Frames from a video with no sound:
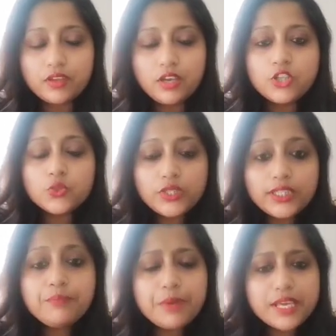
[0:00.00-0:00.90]
Today
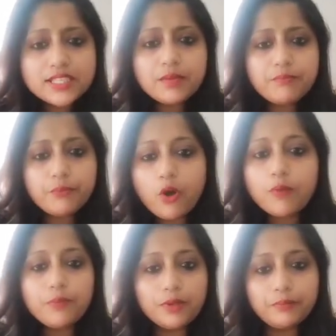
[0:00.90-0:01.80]
the basic
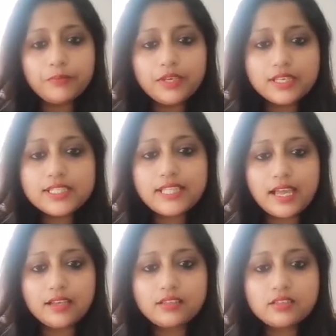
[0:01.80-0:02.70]
problem is
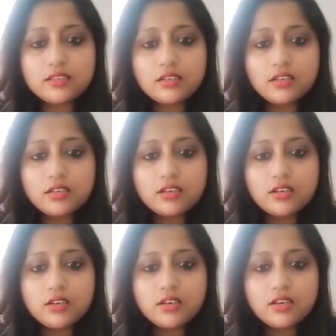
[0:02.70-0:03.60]
that
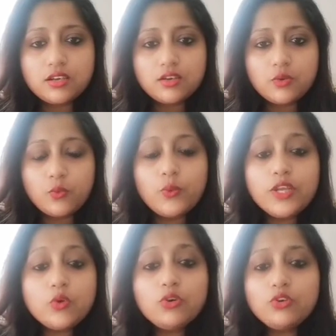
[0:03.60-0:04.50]
we
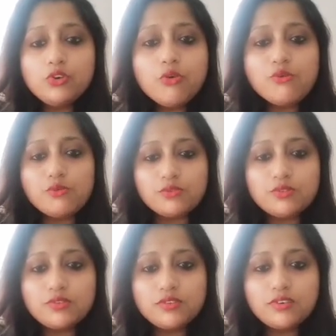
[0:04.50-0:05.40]
don't know
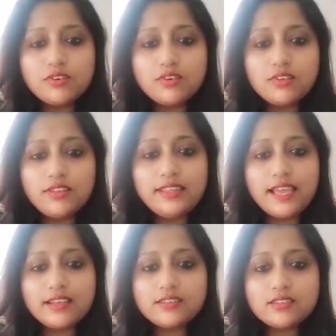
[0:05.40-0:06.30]

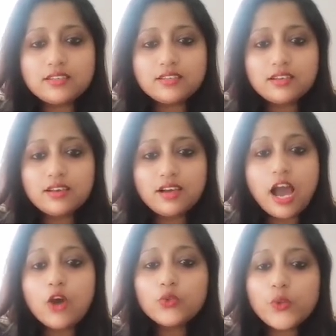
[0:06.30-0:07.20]
that
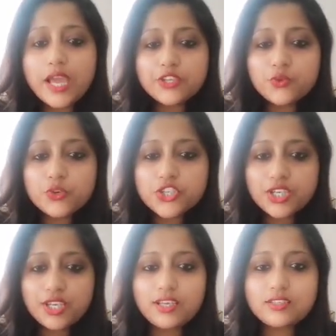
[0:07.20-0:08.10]
how to
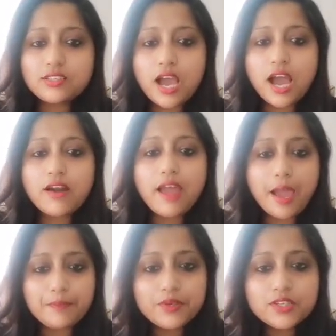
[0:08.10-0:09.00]
associate our
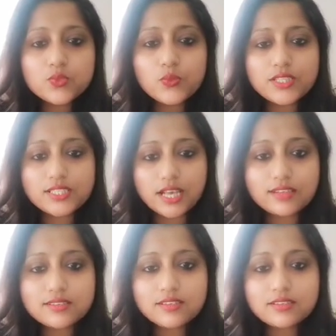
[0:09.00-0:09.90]
happiness with
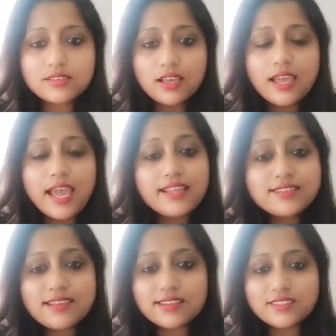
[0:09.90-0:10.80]
success and
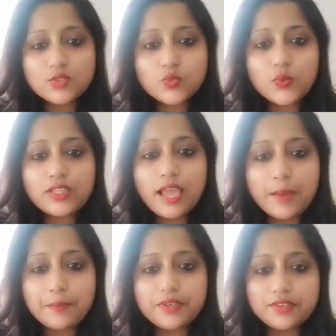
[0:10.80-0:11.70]
success with
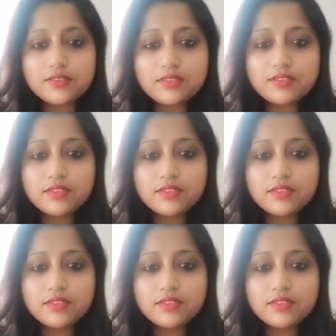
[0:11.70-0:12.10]
happiness.